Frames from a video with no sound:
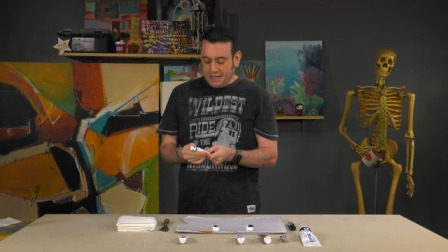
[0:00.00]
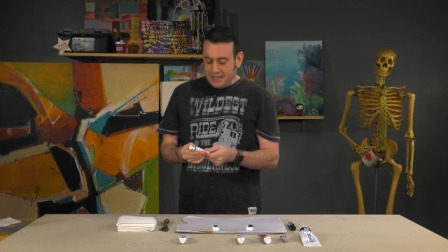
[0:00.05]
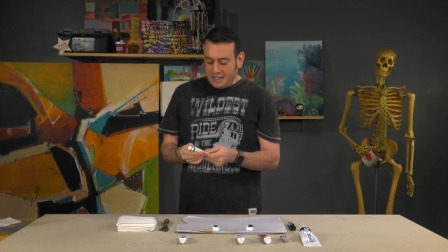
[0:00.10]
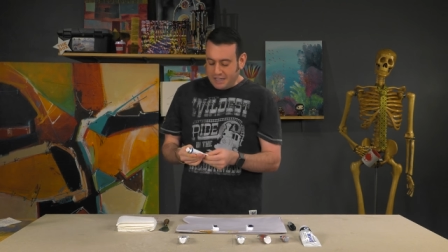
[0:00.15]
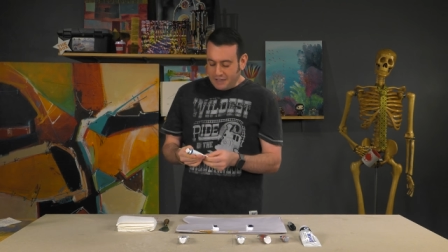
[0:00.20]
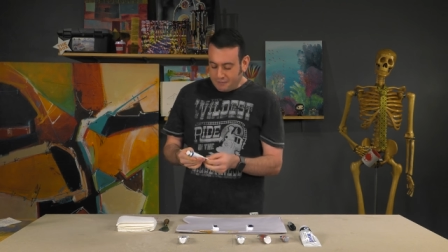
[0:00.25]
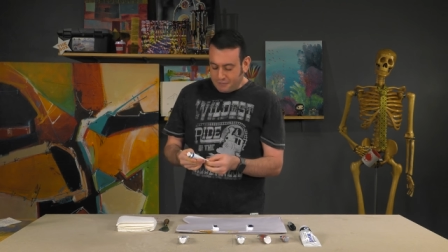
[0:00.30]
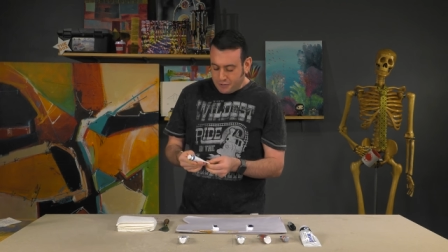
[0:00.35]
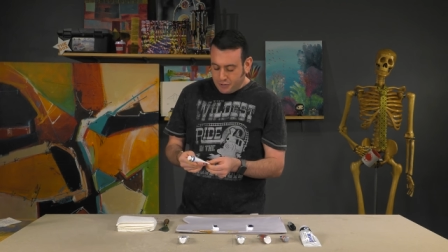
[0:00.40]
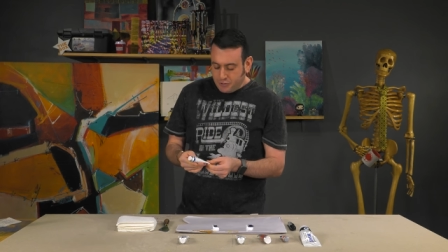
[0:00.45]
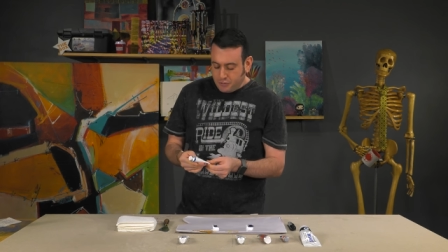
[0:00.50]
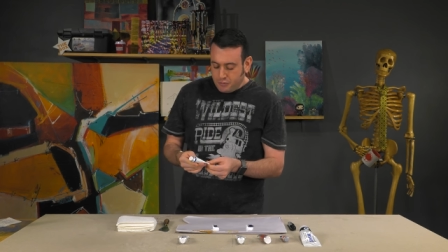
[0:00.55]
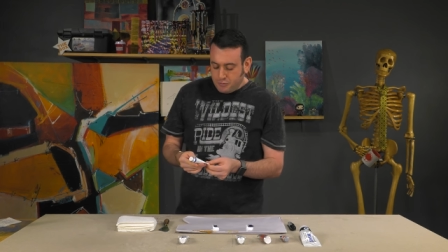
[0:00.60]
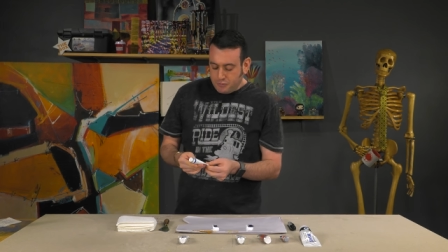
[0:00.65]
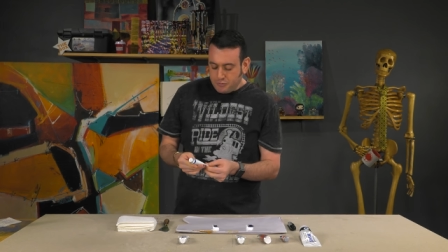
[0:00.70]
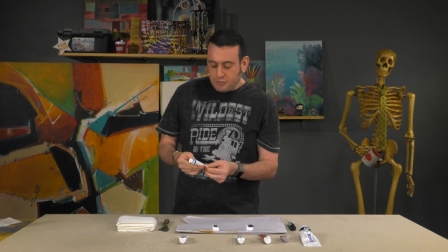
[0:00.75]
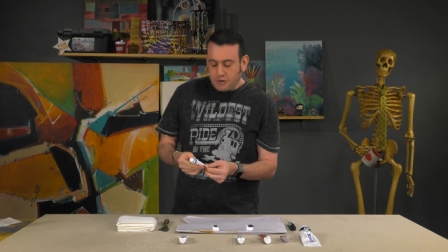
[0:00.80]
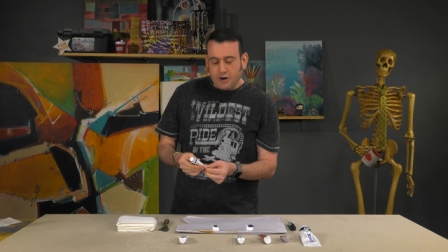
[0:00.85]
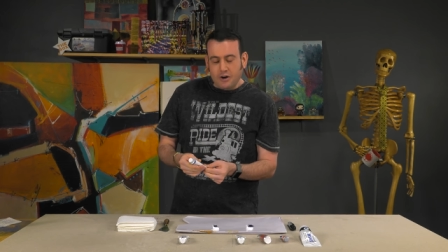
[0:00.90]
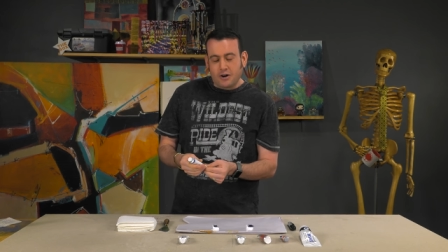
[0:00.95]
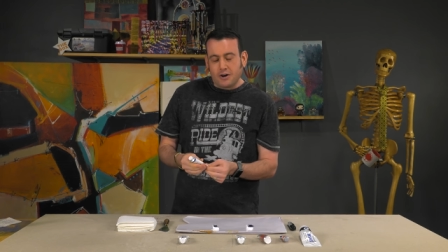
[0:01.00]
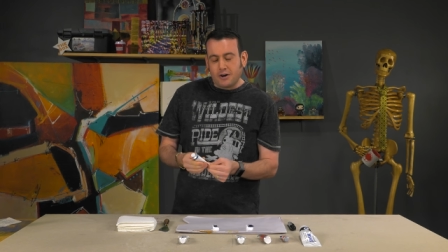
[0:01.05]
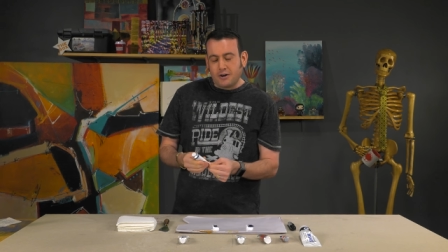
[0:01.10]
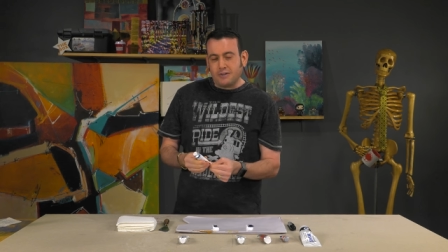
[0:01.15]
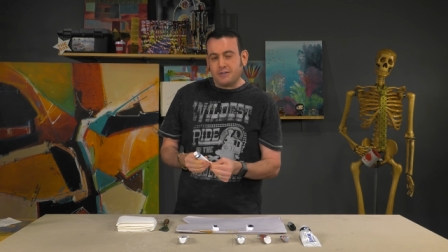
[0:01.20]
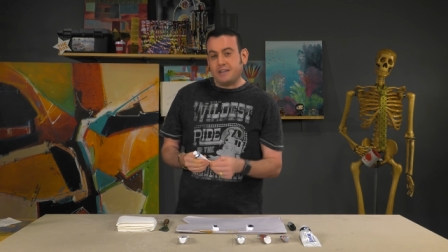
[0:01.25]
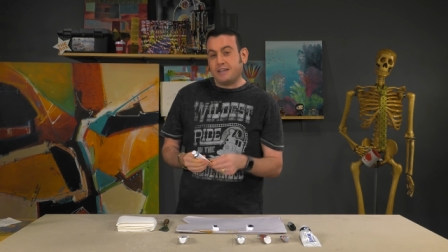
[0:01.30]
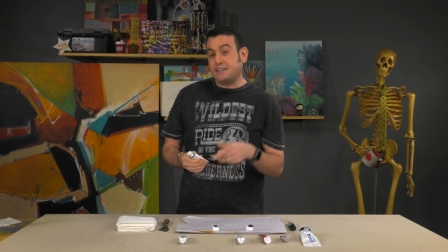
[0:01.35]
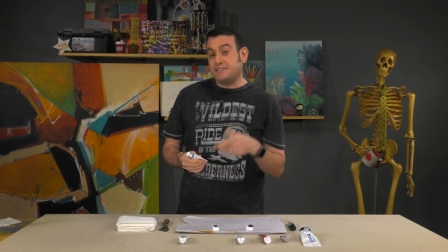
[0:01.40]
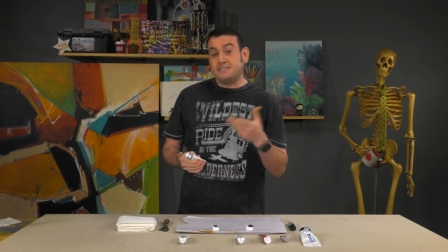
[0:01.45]
if you
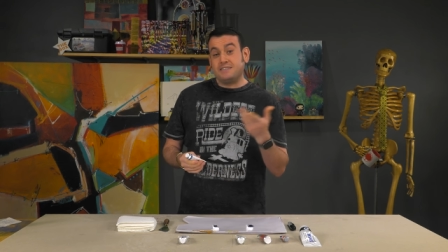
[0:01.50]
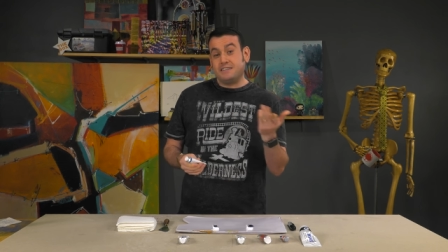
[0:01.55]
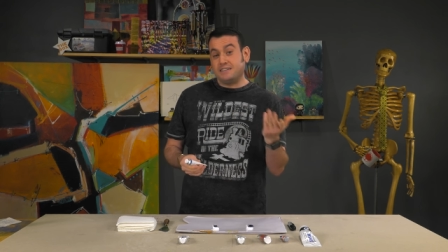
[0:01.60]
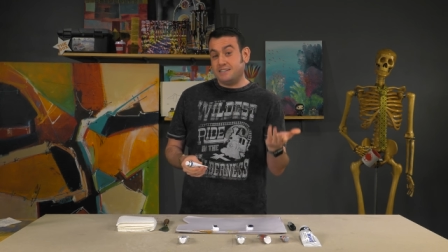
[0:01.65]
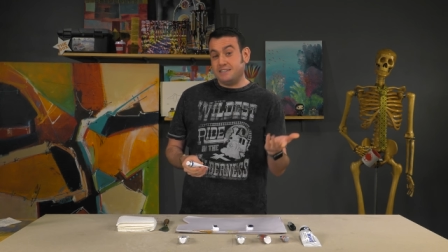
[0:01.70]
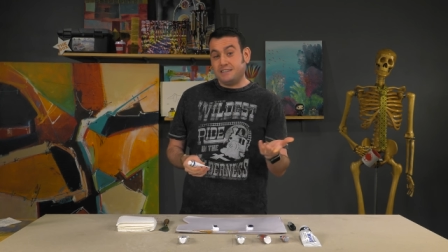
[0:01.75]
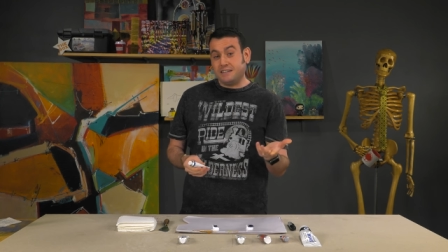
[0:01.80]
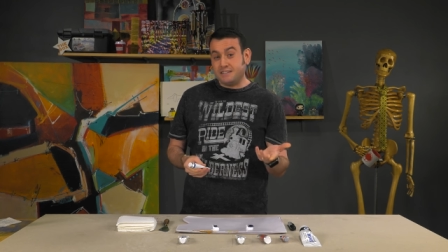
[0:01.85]
are let's say